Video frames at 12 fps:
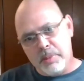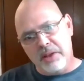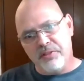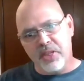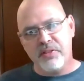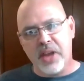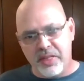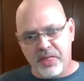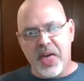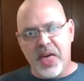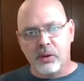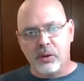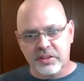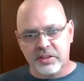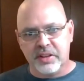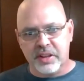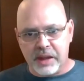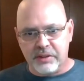I mean, if they've got
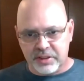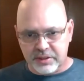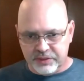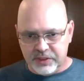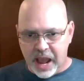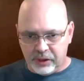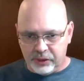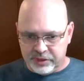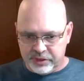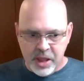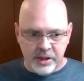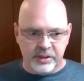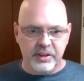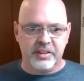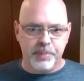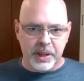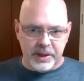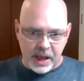thousands and thousands of dollars to
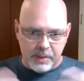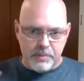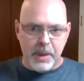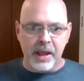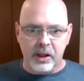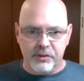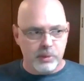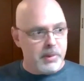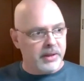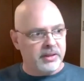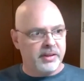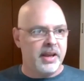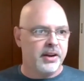spend on mail every month,